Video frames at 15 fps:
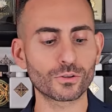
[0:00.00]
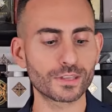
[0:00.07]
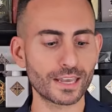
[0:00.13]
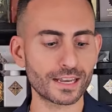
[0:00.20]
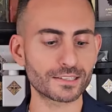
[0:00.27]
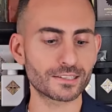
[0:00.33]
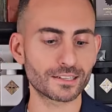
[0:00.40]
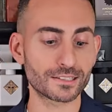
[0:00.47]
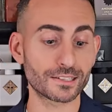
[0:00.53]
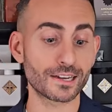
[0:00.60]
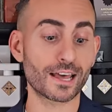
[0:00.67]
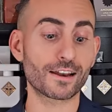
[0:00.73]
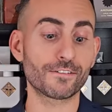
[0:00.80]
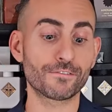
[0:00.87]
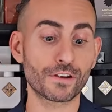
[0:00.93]
Yes, it's
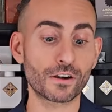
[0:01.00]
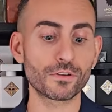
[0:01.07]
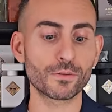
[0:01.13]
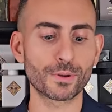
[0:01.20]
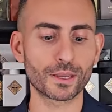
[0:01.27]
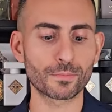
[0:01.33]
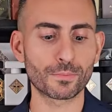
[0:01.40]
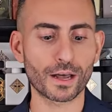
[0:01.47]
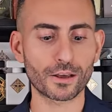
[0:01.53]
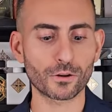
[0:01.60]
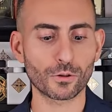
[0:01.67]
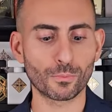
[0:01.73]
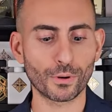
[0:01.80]
not a very big bottle,